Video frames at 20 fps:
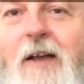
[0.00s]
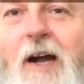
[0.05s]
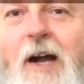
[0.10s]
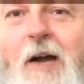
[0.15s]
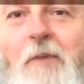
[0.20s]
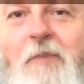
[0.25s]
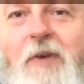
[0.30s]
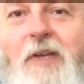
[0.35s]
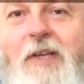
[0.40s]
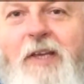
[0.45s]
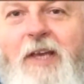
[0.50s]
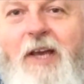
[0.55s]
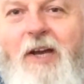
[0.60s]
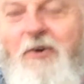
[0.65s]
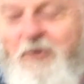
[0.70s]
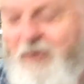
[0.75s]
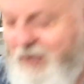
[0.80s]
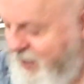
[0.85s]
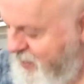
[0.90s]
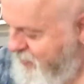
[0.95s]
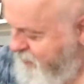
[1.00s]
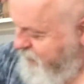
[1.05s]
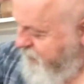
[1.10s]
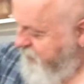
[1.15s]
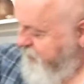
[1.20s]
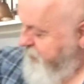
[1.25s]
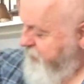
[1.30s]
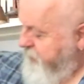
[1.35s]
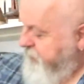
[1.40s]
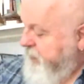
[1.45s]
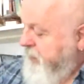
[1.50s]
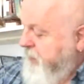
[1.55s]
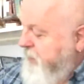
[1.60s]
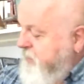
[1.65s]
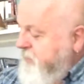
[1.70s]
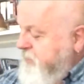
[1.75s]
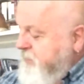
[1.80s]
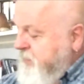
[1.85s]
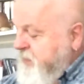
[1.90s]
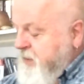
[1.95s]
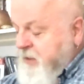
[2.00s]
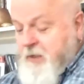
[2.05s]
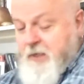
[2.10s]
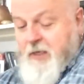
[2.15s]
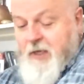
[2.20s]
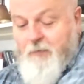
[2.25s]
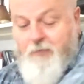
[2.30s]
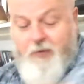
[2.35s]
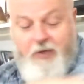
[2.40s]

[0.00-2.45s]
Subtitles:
I'm going to go now. I'm